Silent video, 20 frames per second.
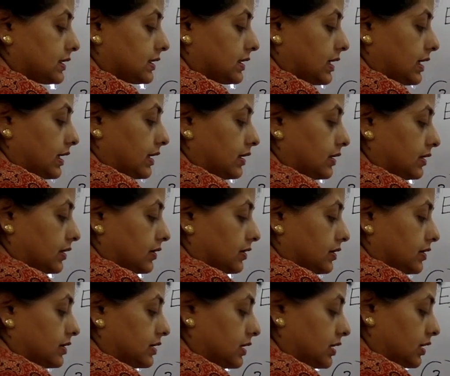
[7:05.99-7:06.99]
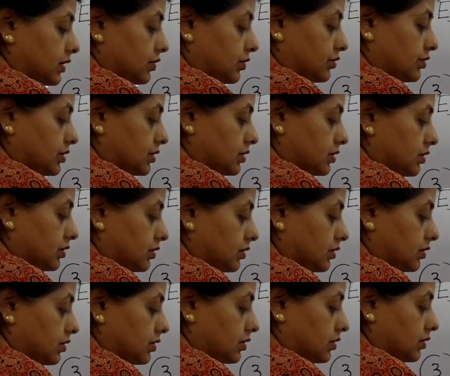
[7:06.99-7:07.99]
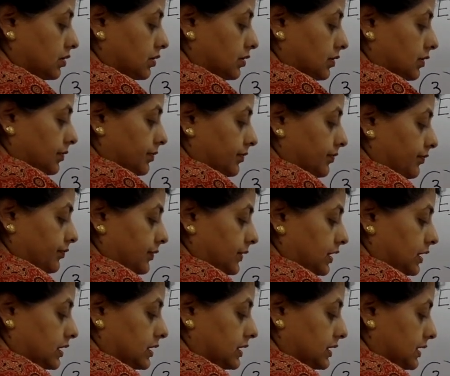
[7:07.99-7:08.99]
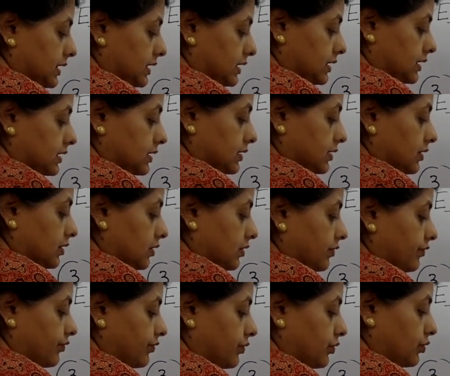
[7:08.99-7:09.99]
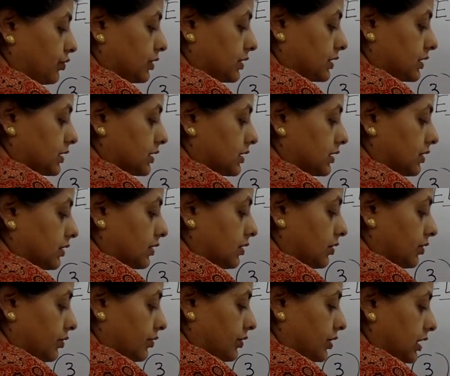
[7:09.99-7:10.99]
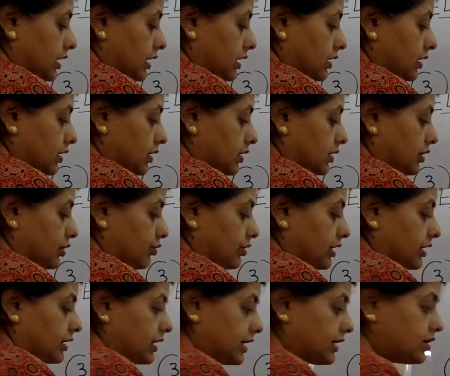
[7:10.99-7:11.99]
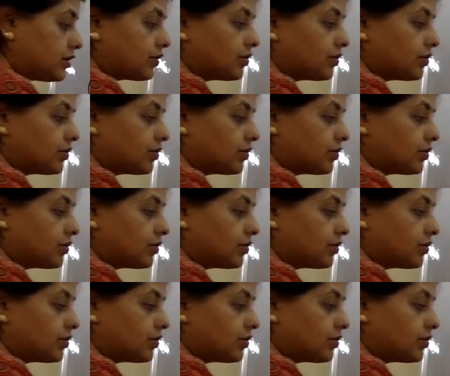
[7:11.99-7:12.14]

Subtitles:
and cut the zeros, 6 volts. Okay, you can write